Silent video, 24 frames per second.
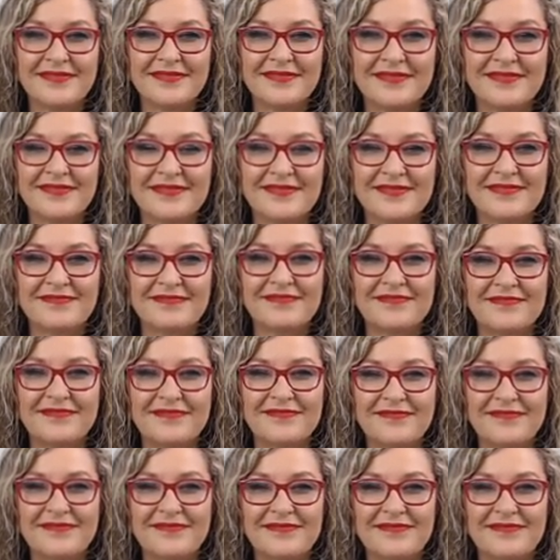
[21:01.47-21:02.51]

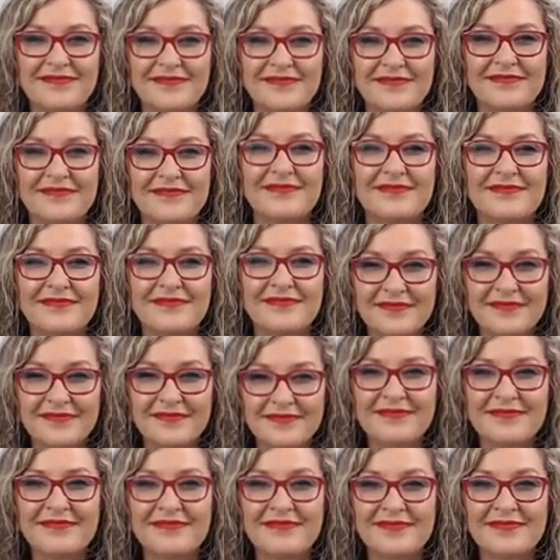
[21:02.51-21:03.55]

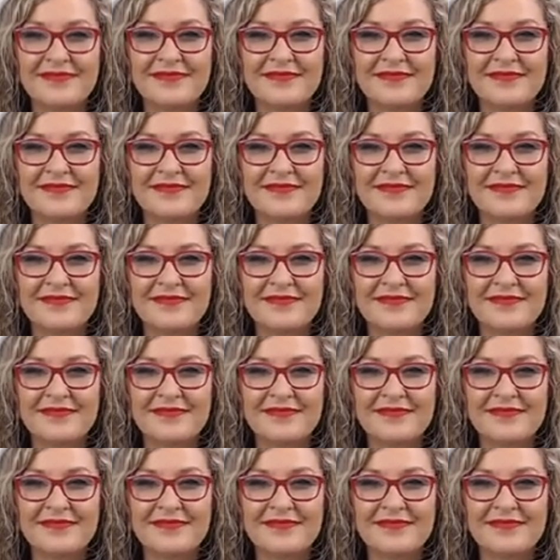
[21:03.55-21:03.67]
[no speech]